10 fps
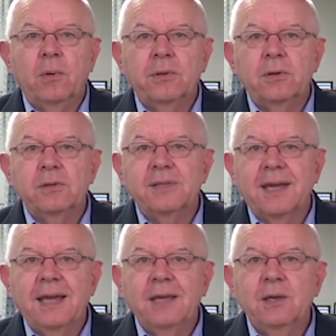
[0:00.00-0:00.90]
with news
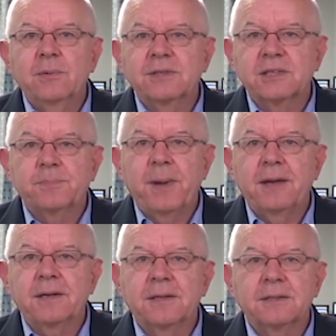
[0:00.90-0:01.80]
the EU has
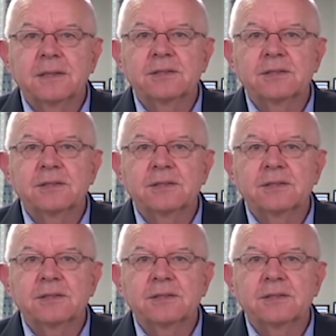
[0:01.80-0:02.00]
expanded its